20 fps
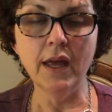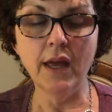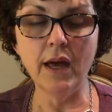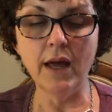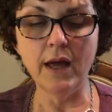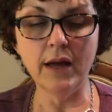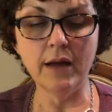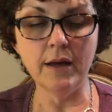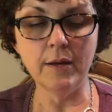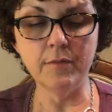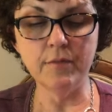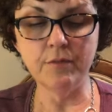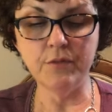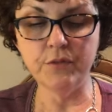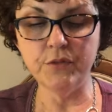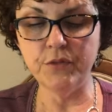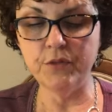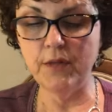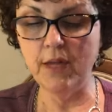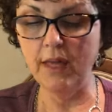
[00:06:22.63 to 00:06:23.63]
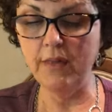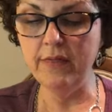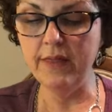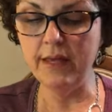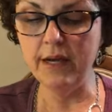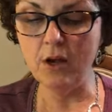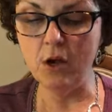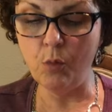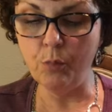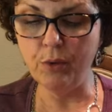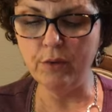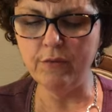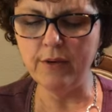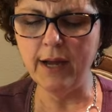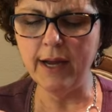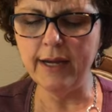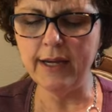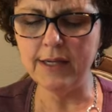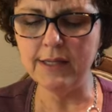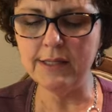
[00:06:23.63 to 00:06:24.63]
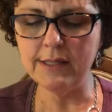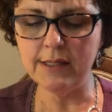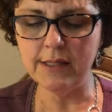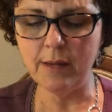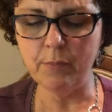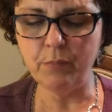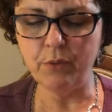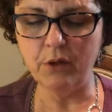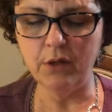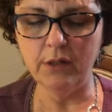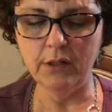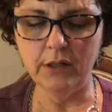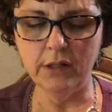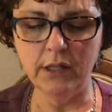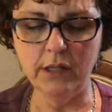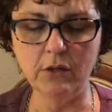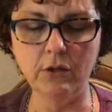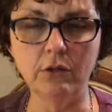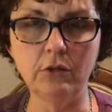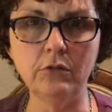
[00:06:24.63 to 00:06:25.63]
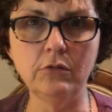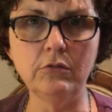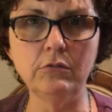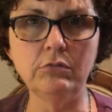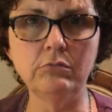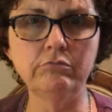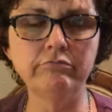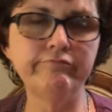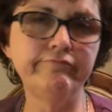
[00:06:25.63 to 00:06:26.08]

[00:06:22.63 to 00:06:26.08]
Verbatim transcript: Um, and then I'll provide a separate little